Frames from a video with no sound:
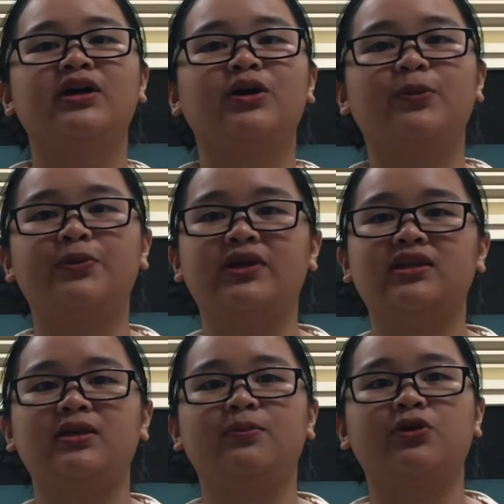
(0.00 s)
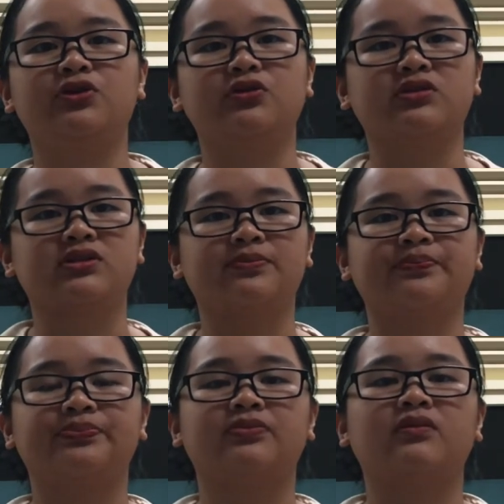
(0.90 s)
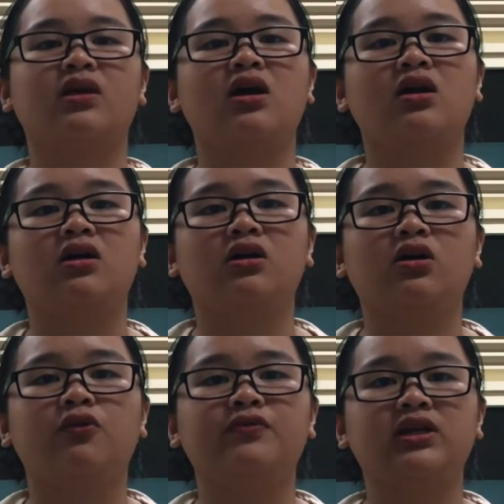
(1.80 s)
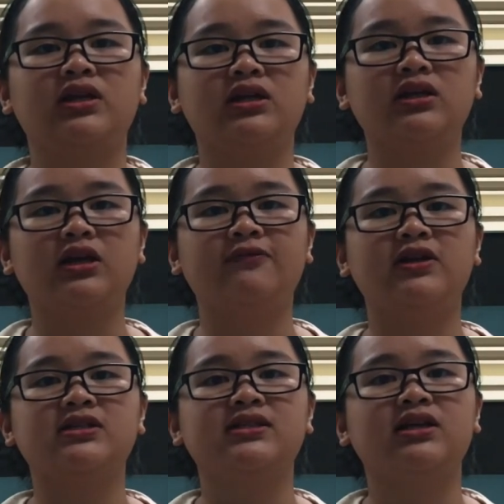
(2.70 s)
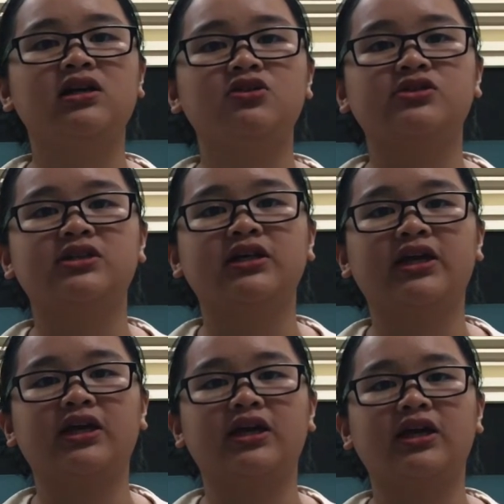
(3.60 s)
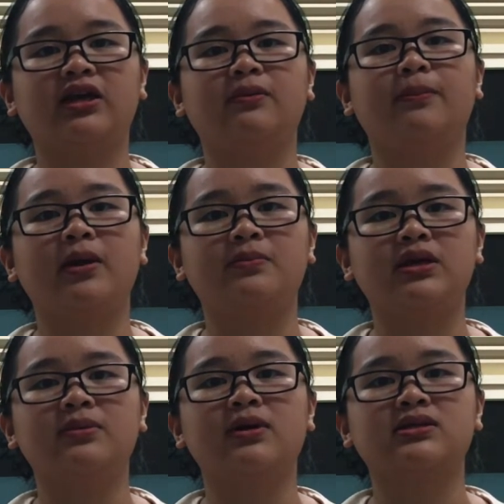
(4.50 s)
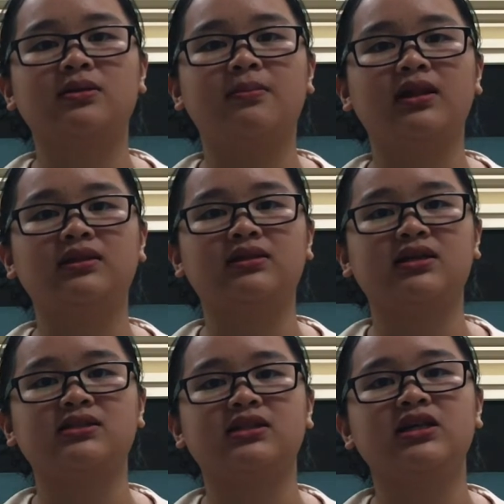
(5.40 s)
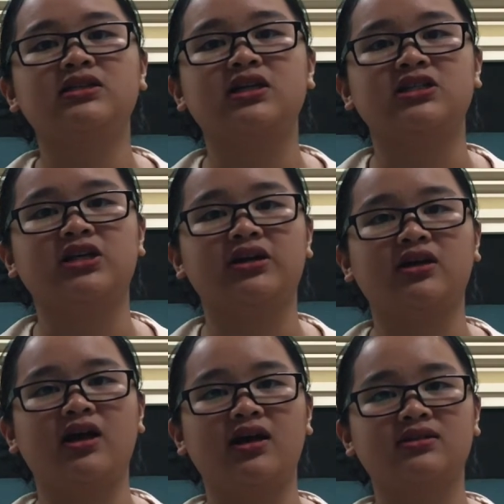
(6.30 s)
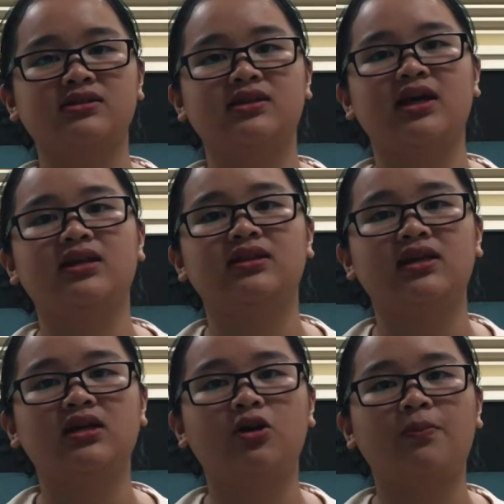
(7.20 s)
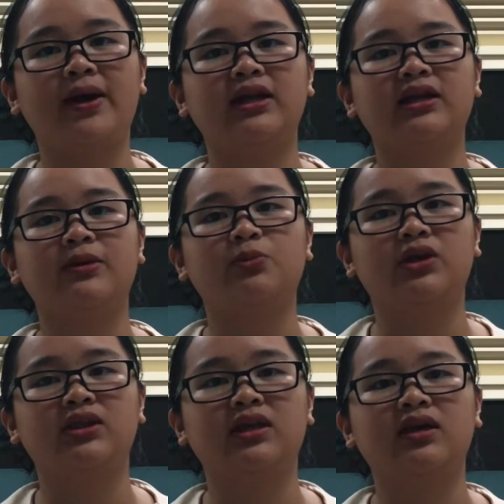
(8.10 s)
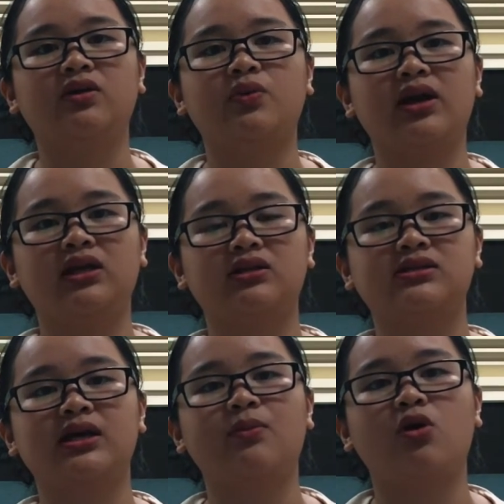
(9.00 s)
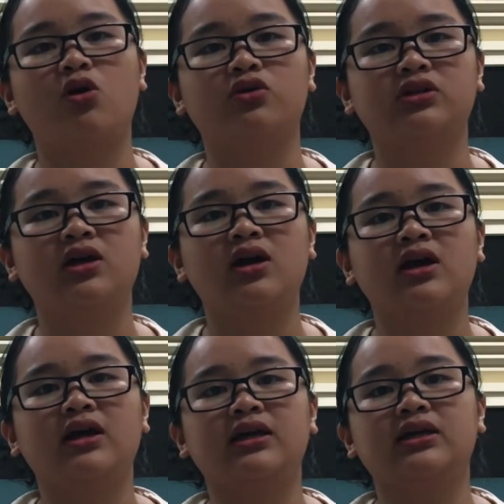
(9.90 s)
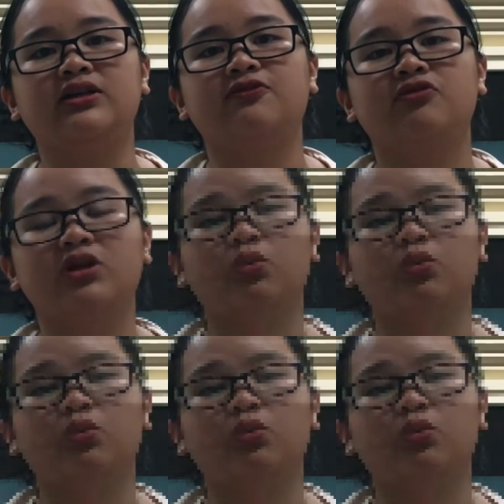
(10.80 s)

operating modules. Convenient. Even a single user may be multitasking, such as editing, compiling, printing, running the same code in different